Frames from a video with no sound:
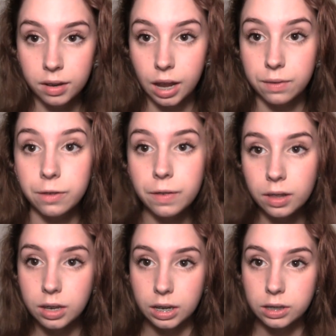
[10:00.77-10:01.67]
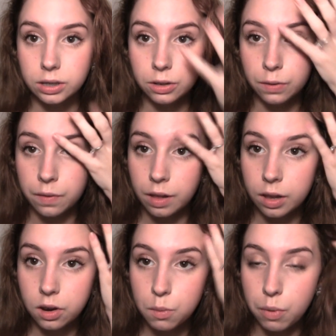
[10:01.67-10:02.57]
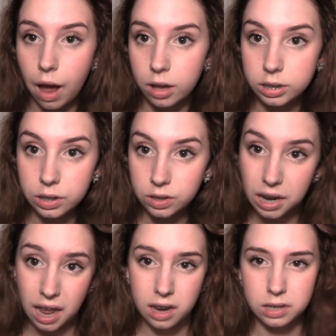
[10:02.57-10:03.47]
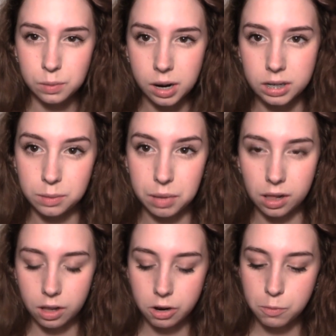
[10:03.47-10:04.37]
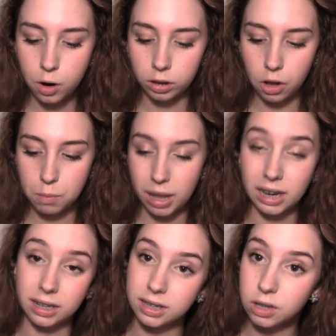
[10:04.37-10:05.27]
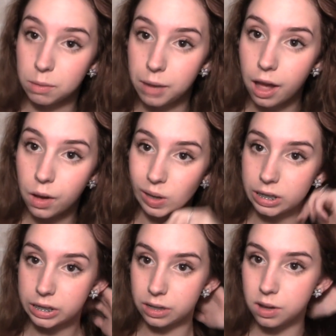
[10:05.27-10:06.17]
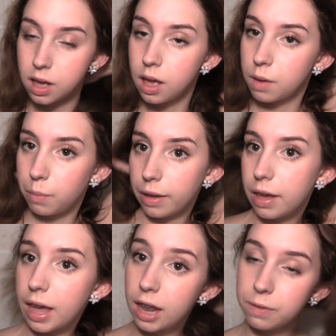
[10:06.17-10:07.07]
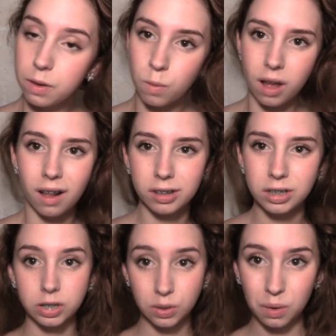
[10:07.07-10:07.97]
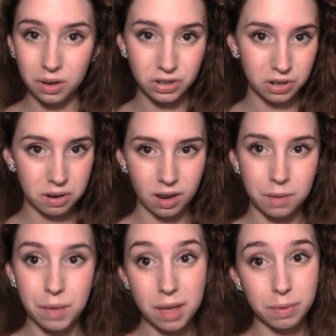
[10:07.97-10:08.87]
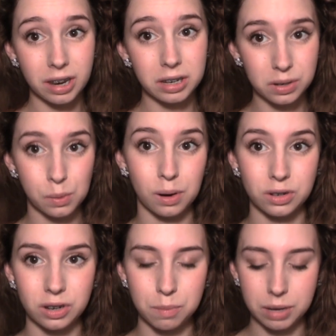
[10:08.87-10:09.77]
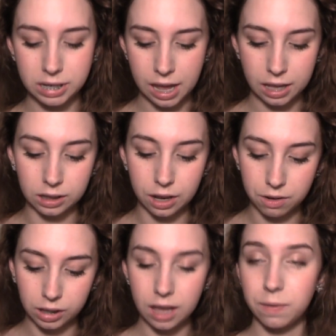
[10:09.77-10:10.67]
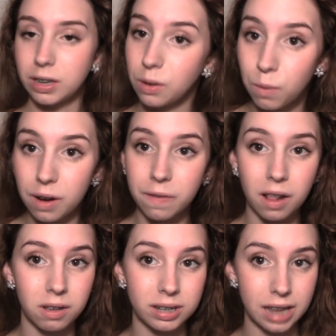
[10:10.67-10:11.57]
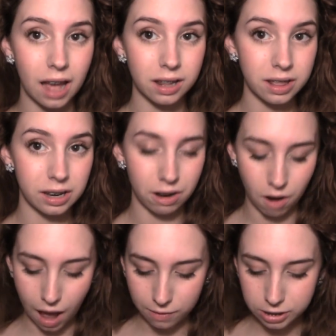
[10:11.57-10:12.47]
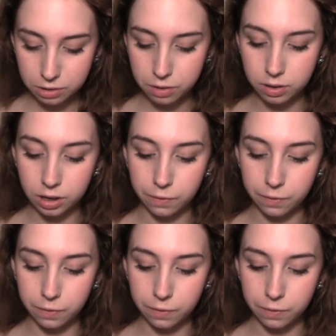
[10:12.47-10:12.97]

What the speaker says: Now if you feel the need to, fill in your brows, though today I just want it to be a little more low maintenance, so I'm not going to. But you can if you want. Tutorials shouldn't, in my opinion, tutorials shouldn't be taken literally. If you don't want to follow exactly, then you don't have to.